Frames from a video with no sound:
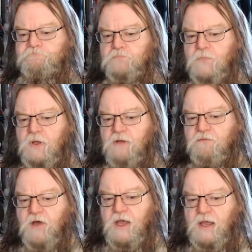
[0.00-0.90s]
If
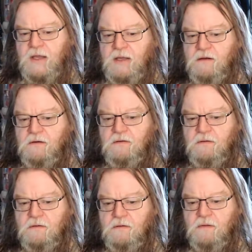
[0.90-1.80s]
I
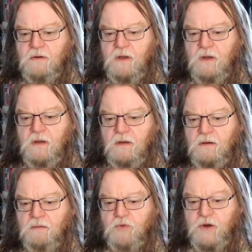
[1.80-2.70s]

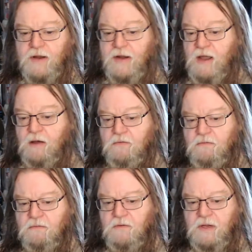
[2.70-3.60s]
bring it
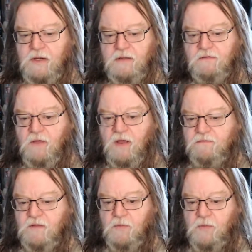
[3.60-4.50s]
down, it gets lost
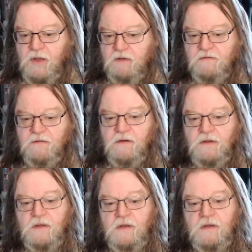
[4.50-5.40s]
in the mix.
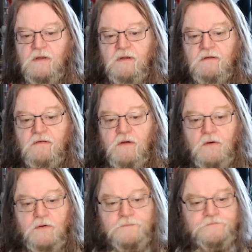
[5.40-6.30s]

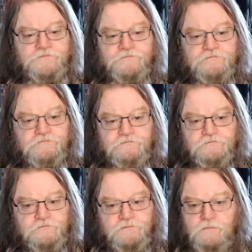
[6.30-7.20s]
So
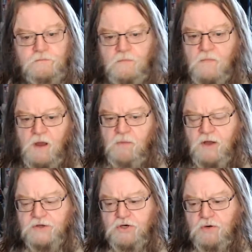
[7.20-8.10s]
I'm
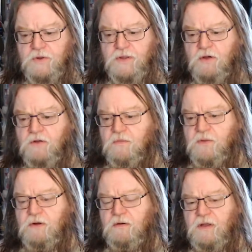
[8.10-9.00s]
not sure what the
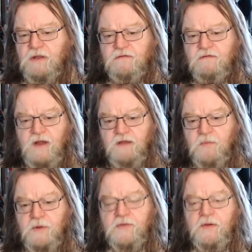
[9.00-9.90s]
ultimate is. Next
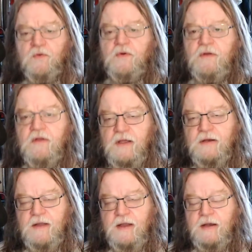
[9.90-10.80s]
month, I'm going to
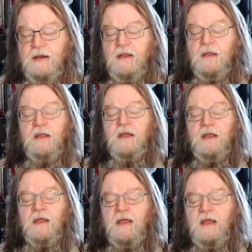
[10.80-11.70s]
get an
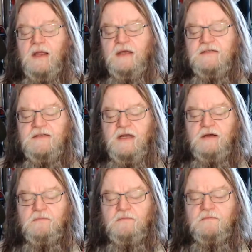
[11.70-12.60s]

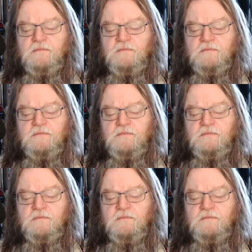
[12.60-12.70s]
SM